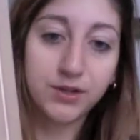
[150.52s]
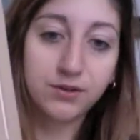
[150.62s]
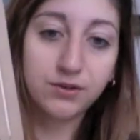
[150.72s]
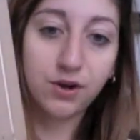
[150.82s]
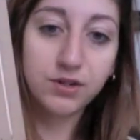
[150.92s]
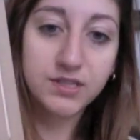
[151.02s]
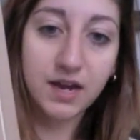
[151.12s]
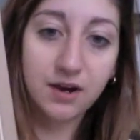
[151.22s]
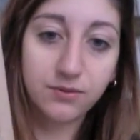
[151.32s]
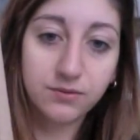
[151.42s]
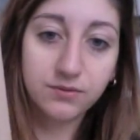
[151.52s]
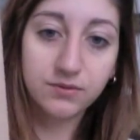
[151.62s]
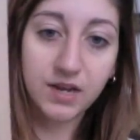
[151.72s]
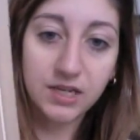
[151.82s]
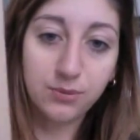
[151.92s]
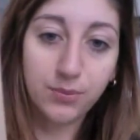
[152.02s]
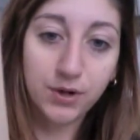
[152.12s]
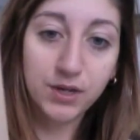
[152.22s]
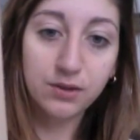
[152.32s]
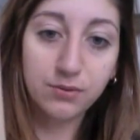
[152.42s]
your yarn down and you put
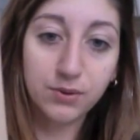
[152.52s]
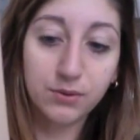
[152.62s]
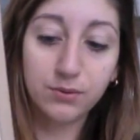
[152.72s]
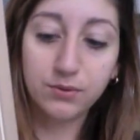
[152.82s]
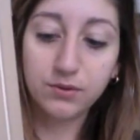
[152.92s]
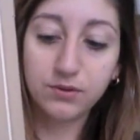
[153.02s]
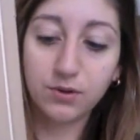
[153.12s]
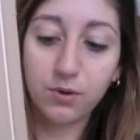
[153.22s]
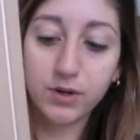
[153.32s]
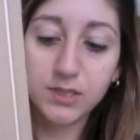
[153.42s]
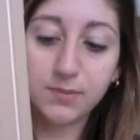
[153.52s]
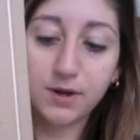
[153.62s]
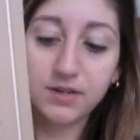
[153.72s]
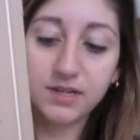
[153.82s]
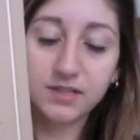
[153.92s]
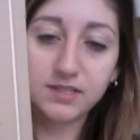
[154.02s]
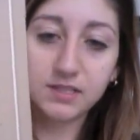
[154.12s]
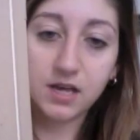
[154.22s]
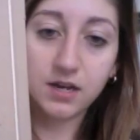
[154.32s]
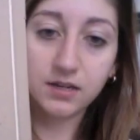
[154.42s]
it through the corresponding
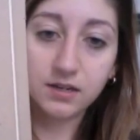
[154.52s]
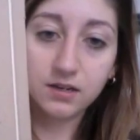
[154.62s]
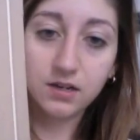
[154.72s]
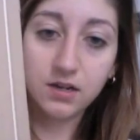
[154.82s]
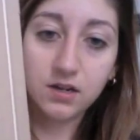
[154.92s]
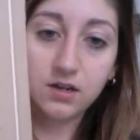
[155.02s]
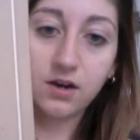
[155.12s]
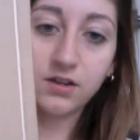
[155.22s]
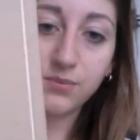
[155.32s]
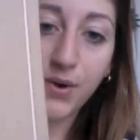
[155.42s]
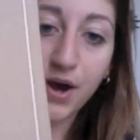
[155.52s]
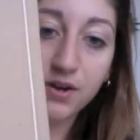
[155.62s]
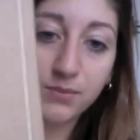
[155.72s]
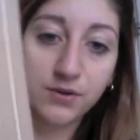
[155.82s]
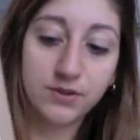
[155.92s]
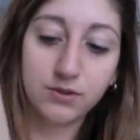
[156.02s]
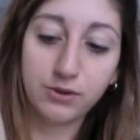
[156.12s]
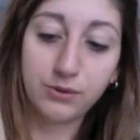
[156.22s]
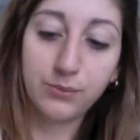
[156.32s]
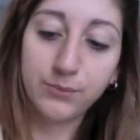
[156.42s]
slot on the bottom of your
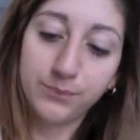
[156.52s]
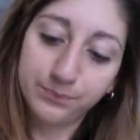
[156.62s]
loom,